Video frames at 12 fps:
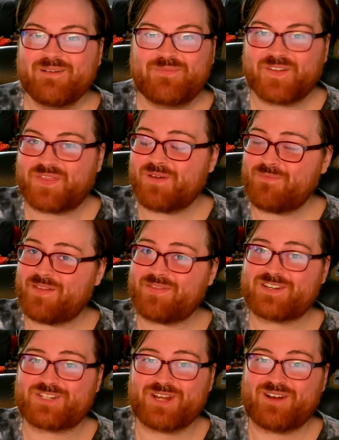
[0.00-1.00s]
Put them on
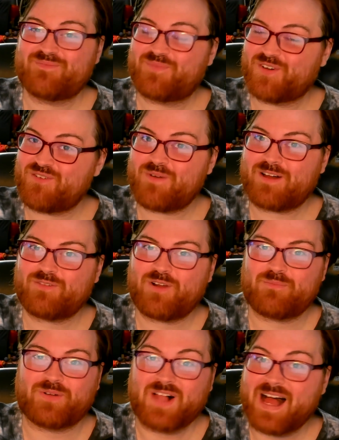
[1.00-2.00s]
the show. Put them on
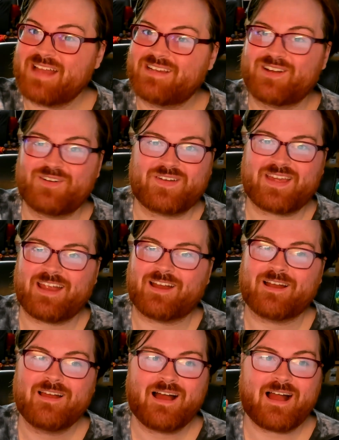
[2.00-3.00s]
Rumble. I don't care.